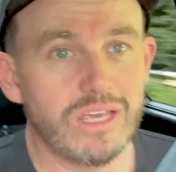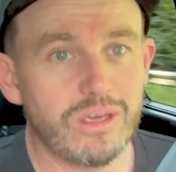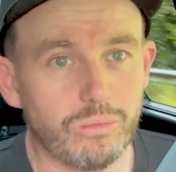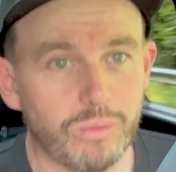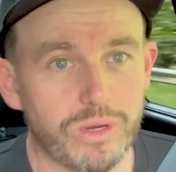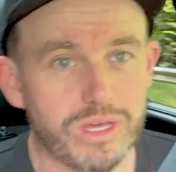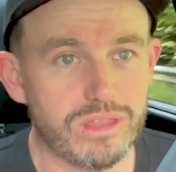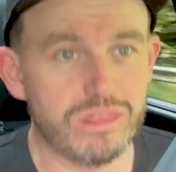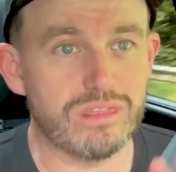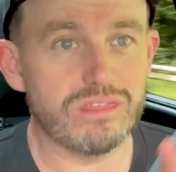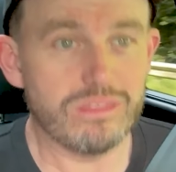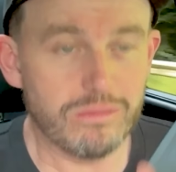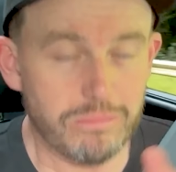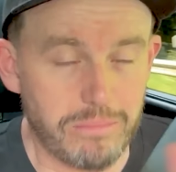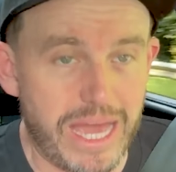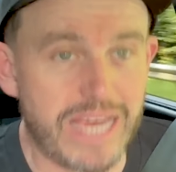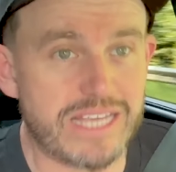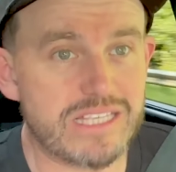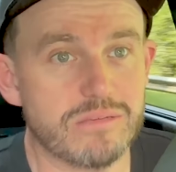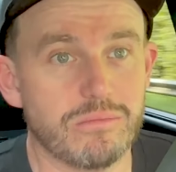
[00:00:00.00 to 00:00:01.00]
with the
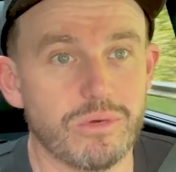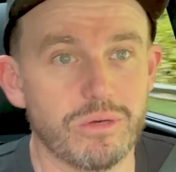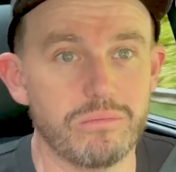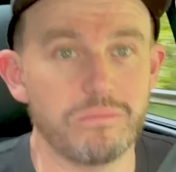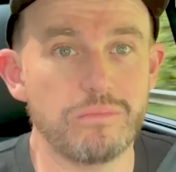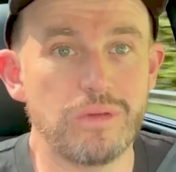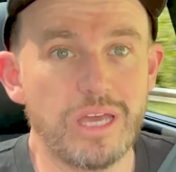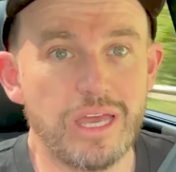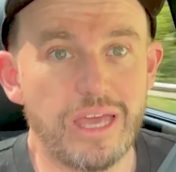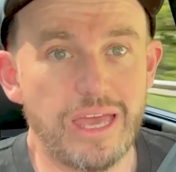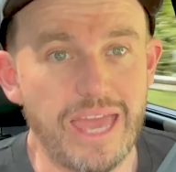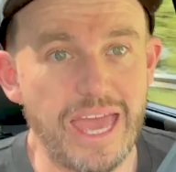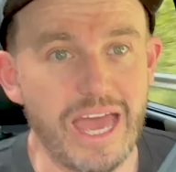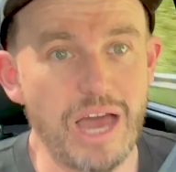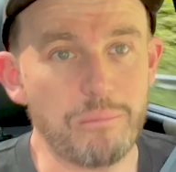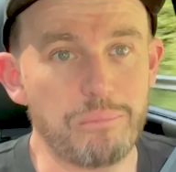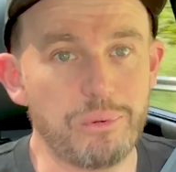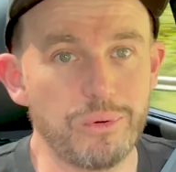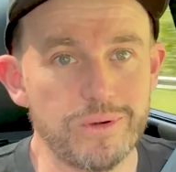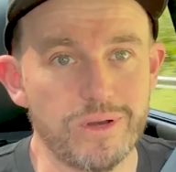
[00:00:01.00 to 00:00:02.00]
maximum
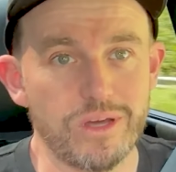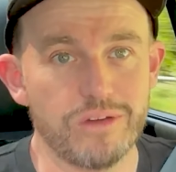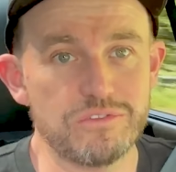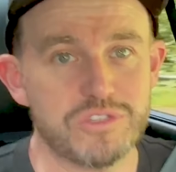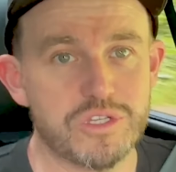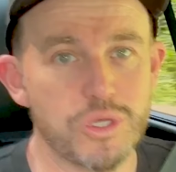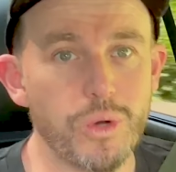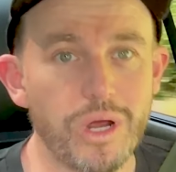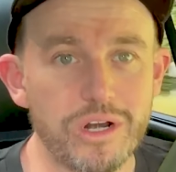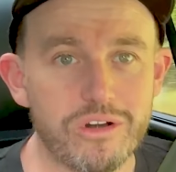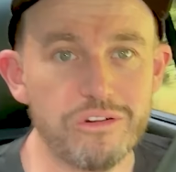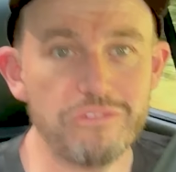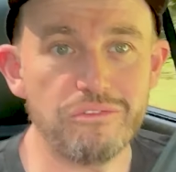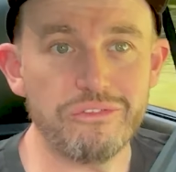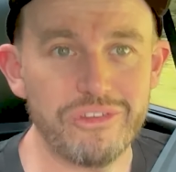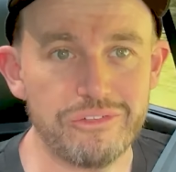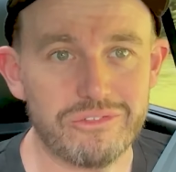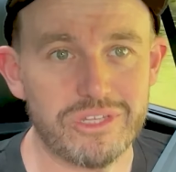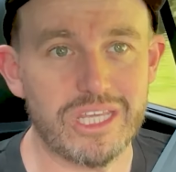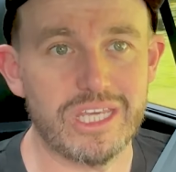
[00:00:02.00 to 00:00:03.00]
output of
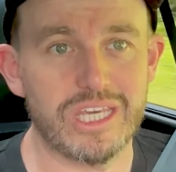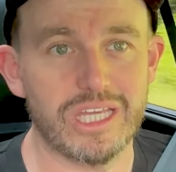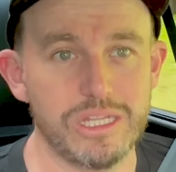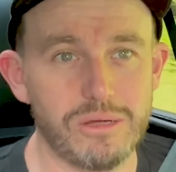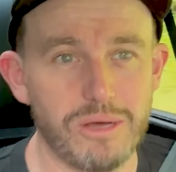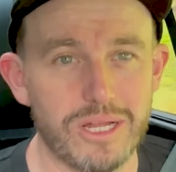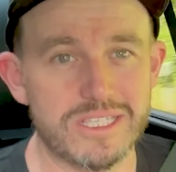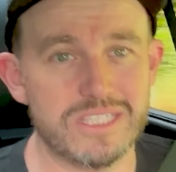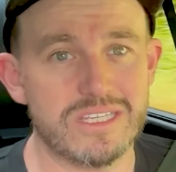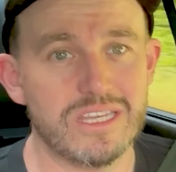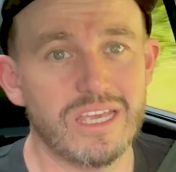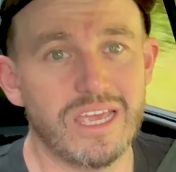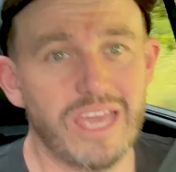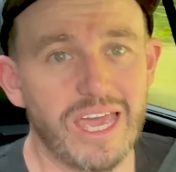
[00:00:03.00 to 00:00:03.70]
250 kilowatts,